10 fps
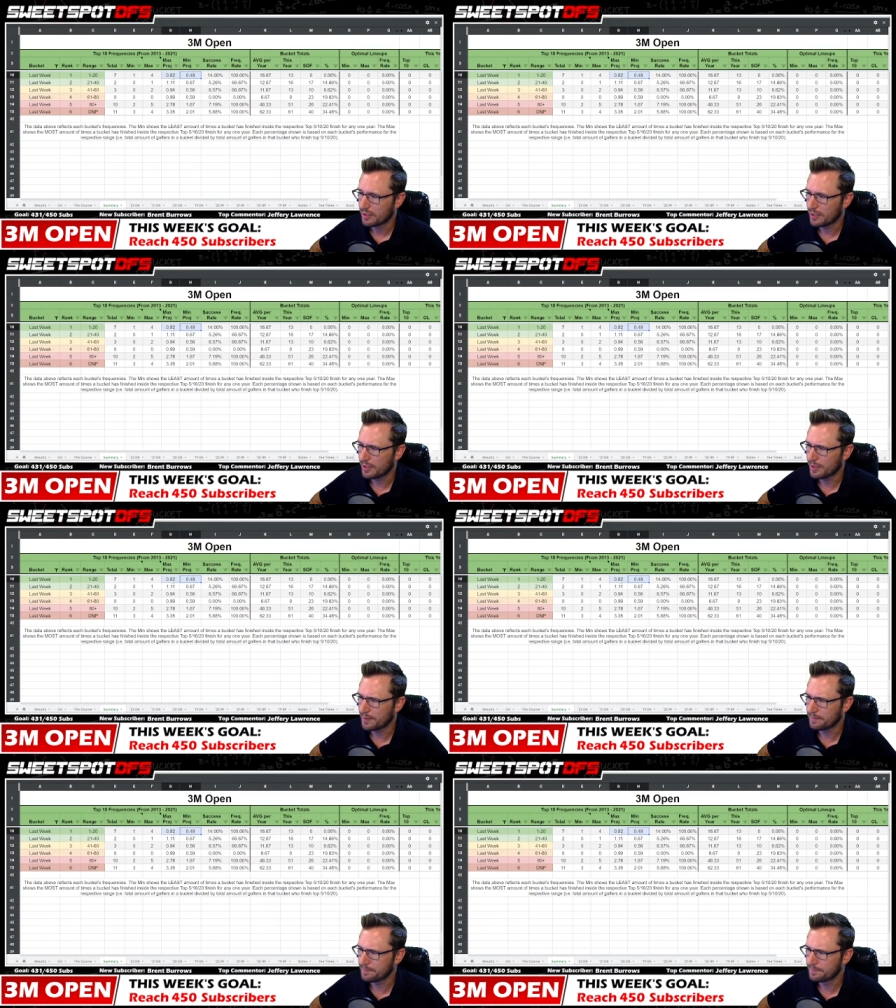
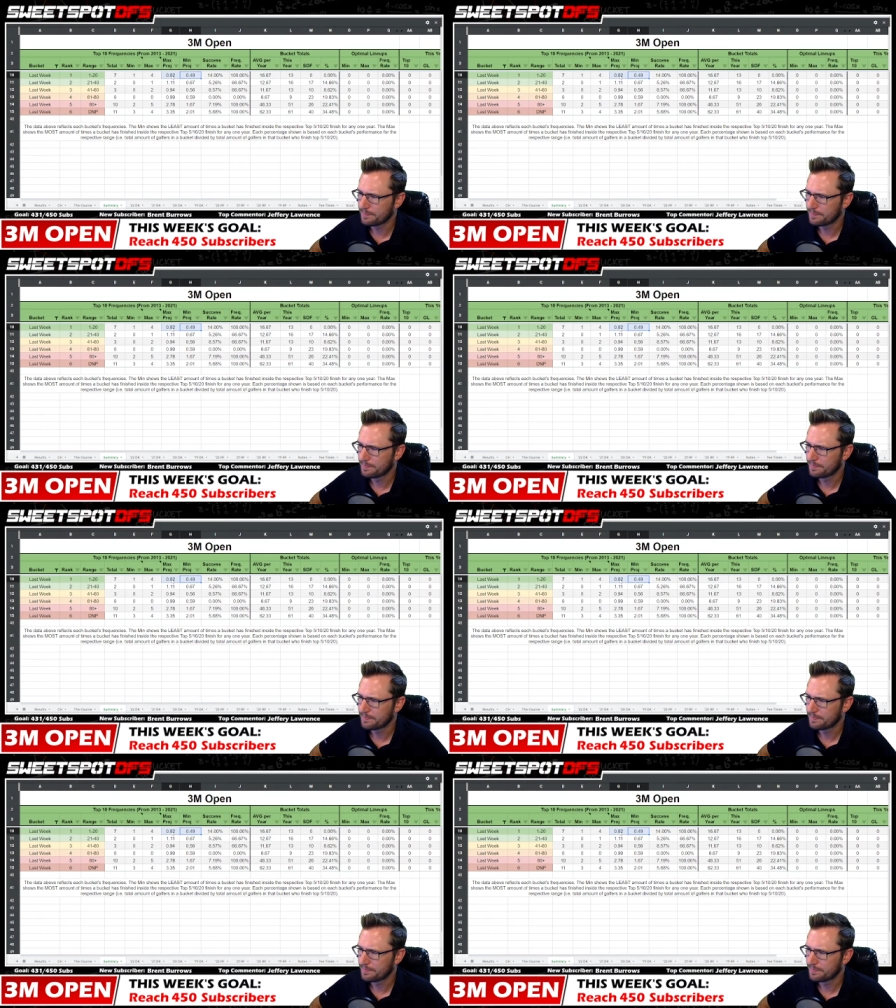Um,
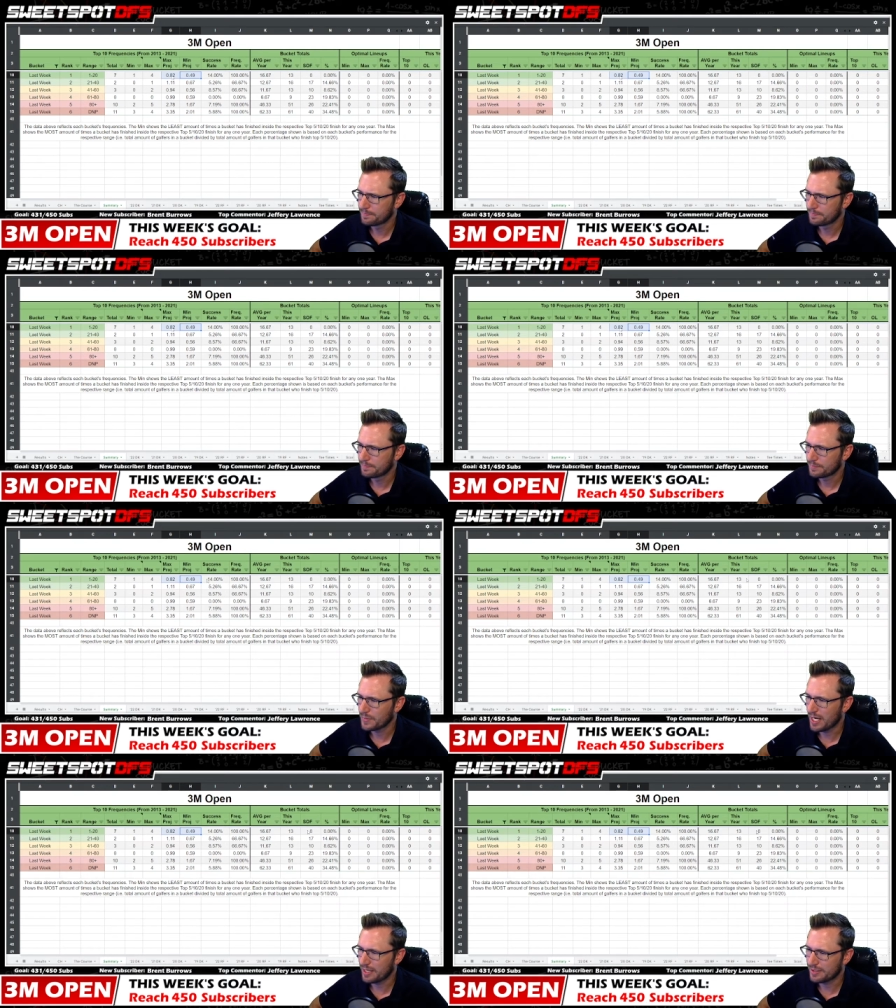
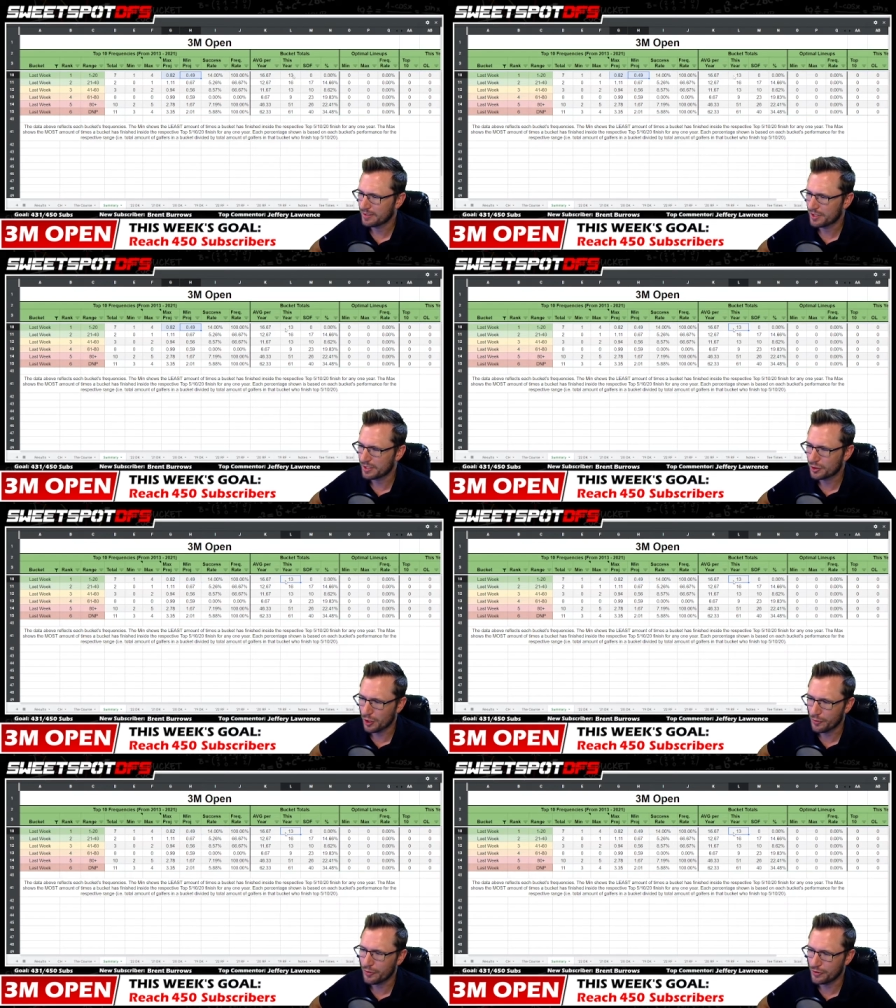yeah, it does show
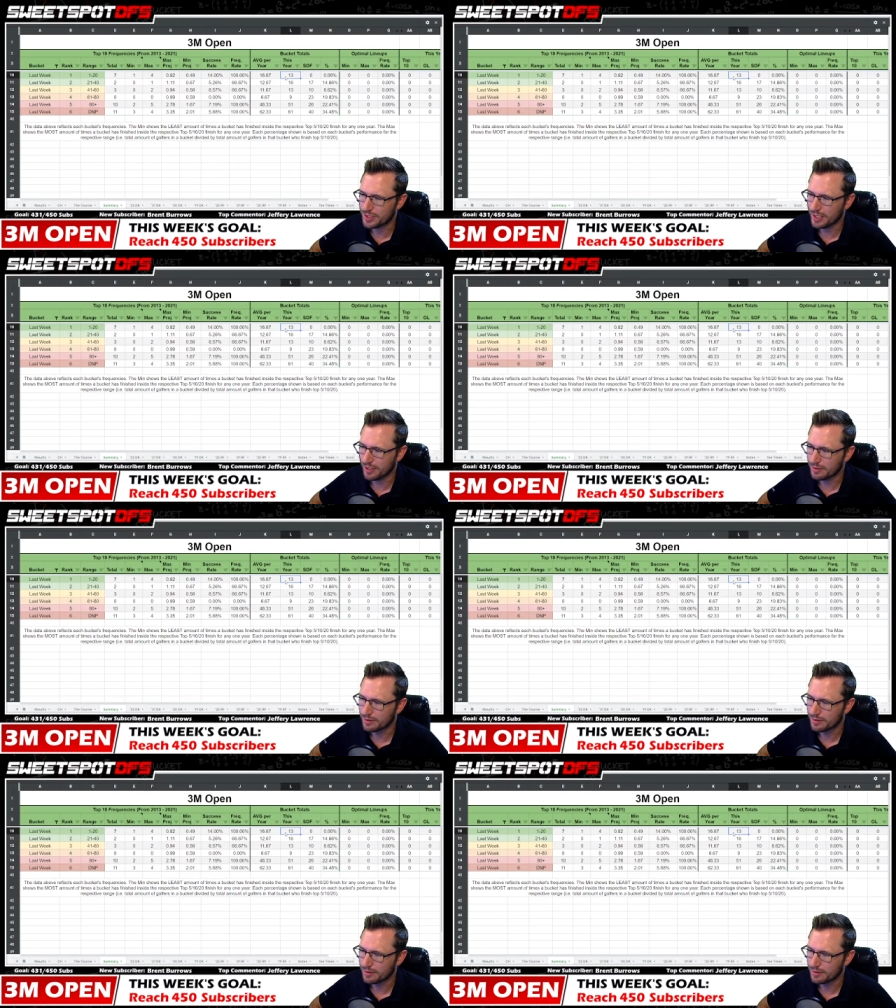13.